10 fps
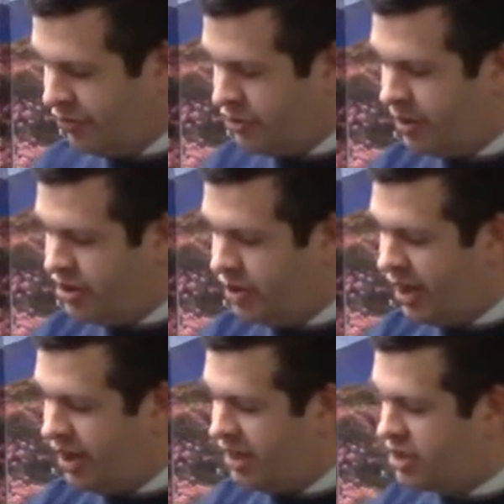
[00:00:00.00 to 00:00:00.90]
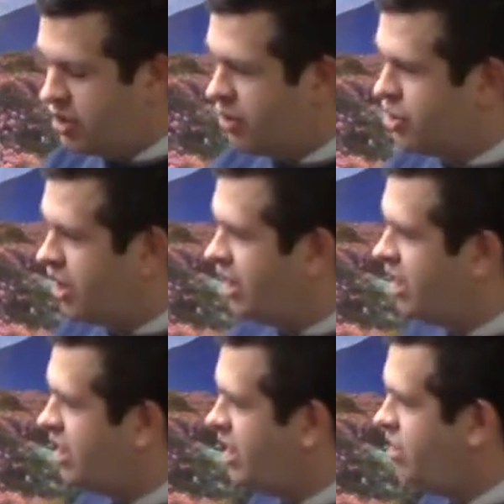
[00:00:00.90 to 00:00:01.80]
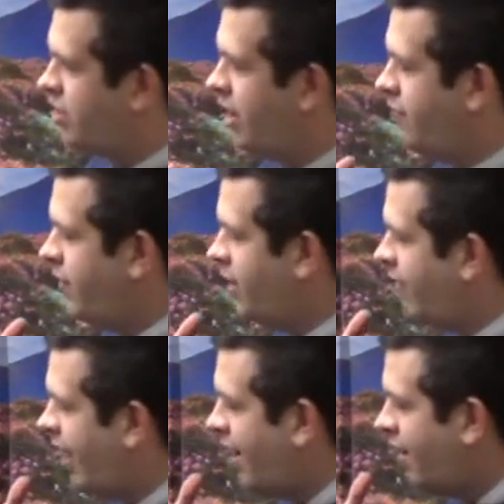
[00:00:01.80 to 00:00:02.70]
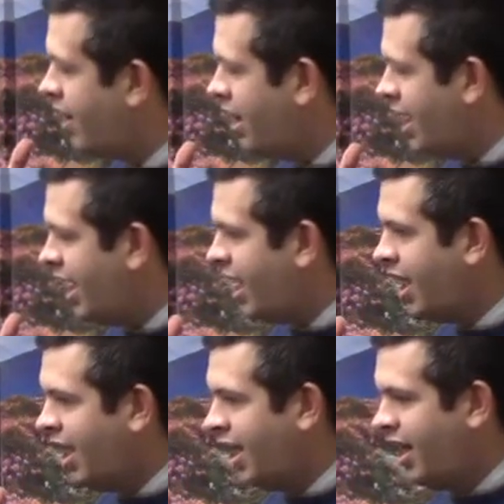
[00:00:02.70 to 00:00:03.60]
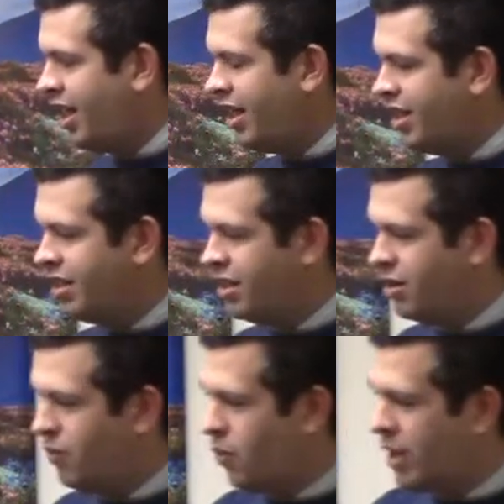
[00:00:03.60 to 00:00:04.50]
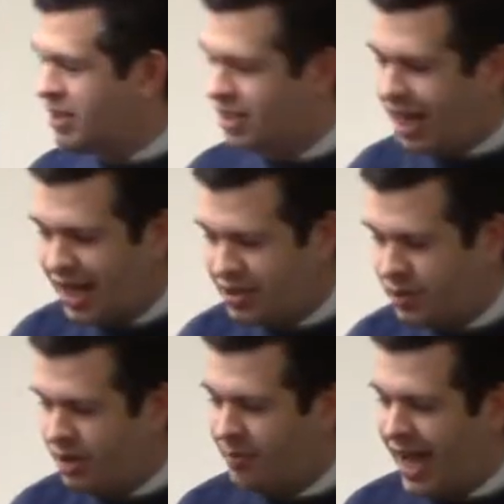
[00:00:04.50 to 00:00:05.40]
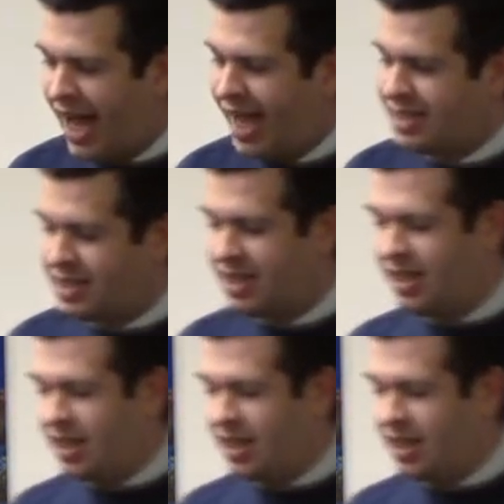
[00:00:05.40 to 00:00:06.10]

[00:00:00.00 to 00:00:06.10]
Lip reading: So he's searching, he's trying to figure out, hey, what did God do in the past?